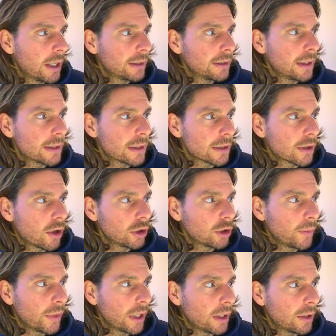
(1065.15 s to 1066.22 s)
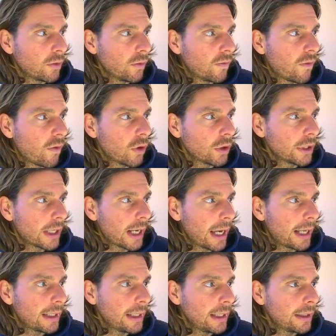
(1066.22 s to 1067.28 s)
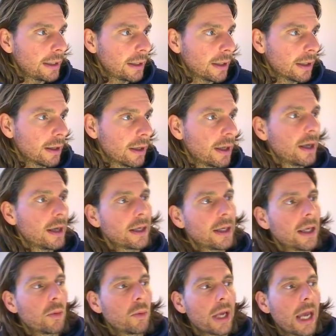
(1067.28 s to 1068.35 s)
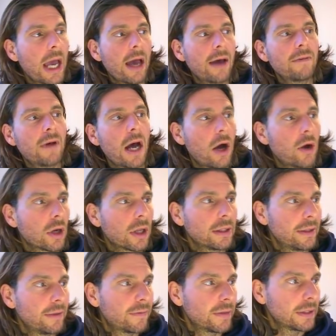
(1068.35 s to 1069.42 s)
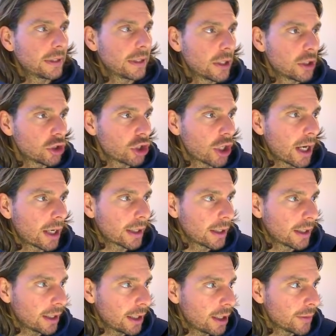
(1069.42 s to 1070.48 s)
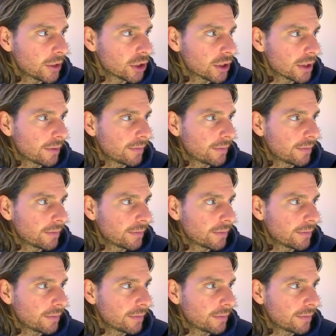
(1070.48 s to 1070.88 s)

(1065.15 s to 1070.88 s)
this is going to be a new folder, and in here we have our different shark images.